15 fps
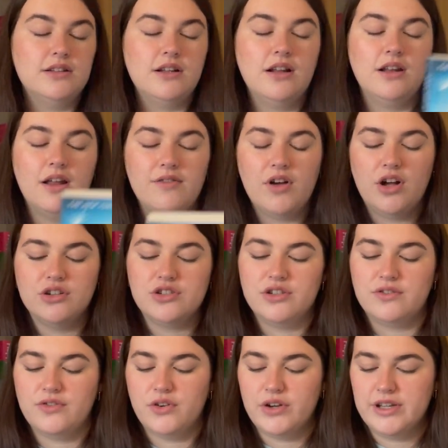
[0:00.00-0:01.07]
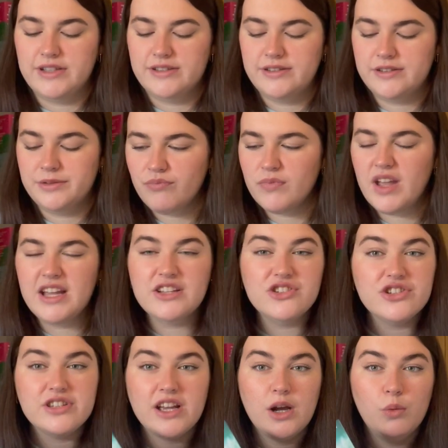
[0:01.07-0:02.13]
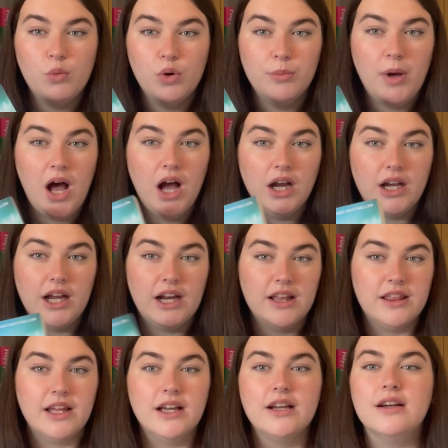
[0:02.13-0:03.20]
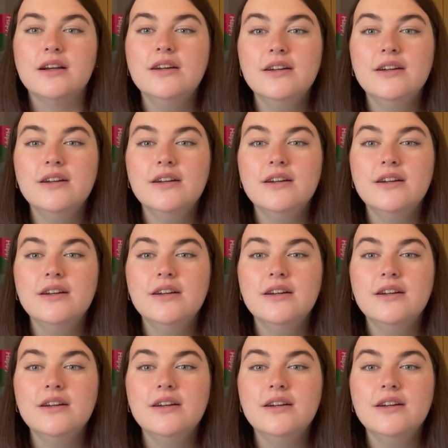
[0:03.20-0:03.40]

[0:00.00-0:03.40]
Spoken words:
Love Archer's Voice. It's just like a warm hug, and I think